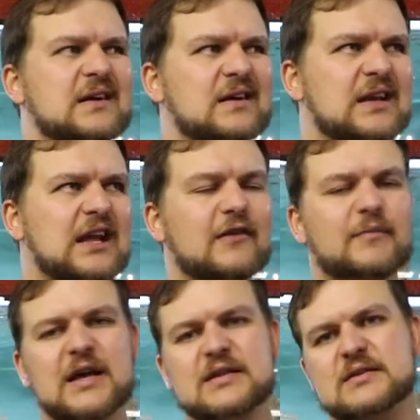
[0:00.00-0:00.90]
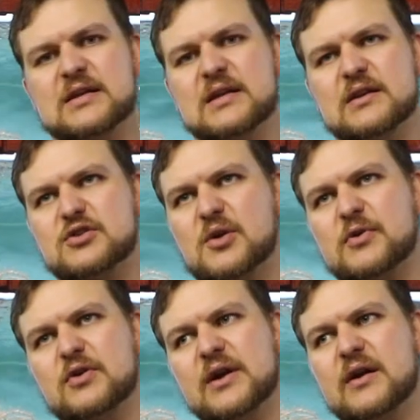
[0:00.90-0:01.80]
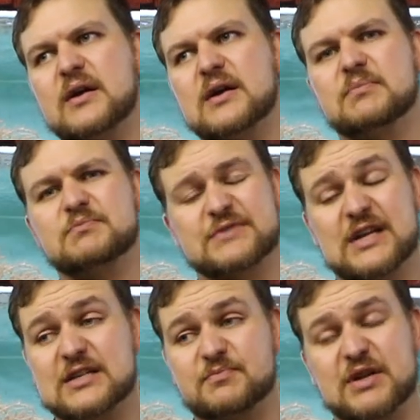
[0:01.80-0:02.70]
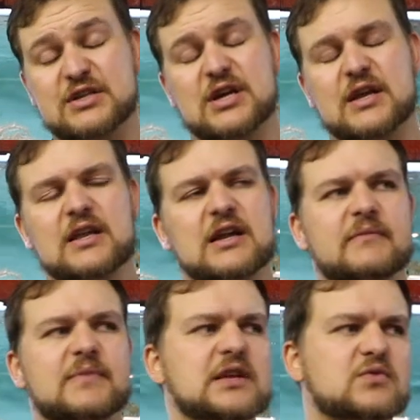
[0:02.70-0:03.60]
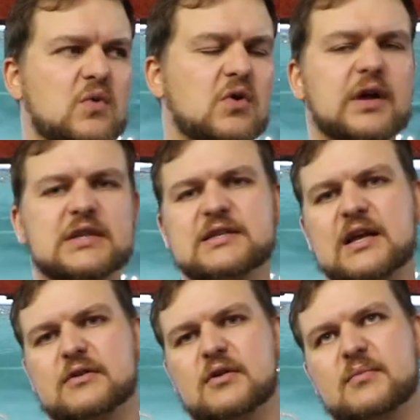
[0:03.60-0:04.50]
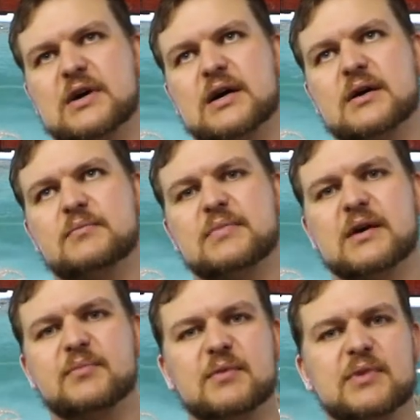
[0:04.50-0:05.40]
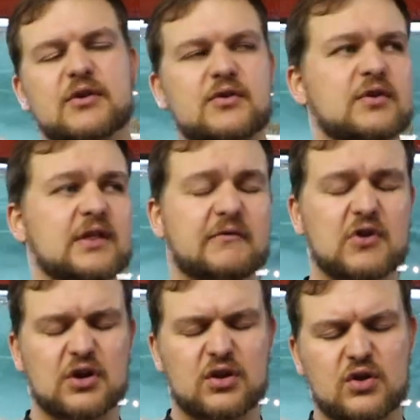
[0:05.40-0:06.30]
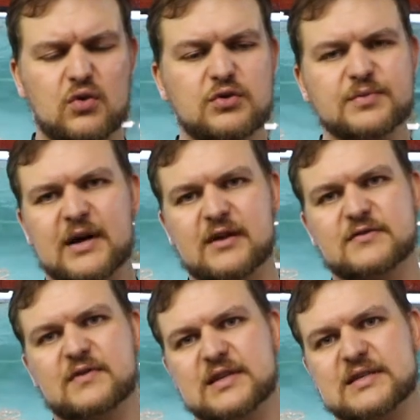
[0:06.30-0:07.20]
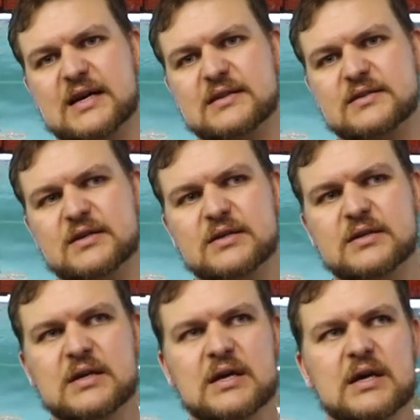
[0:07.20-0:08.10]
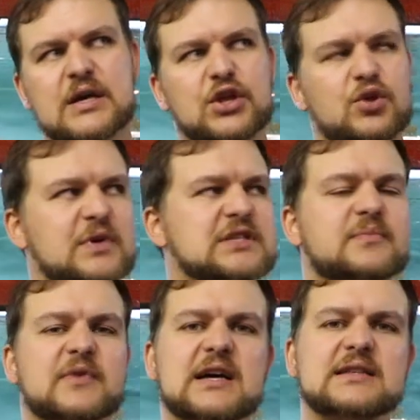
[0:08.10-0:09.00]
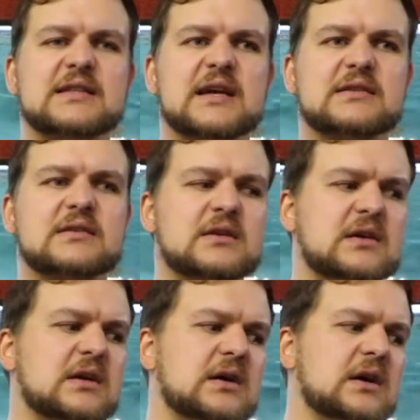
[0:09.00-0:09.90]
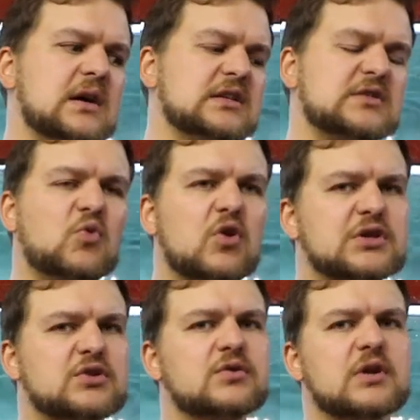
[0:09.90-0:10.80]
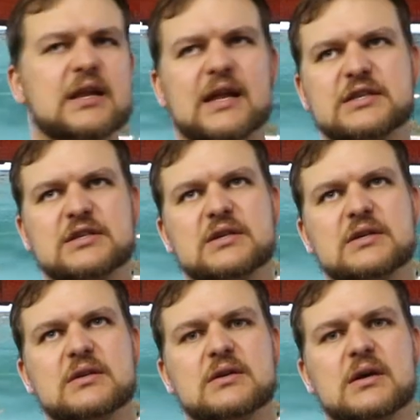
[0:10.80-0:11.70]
a live bait in a tropical area, nice big chunky live bait, will get snacked on by a big barracuda. They've got huge mouths for their size, so you'd be surprised that a smallish cuda can actually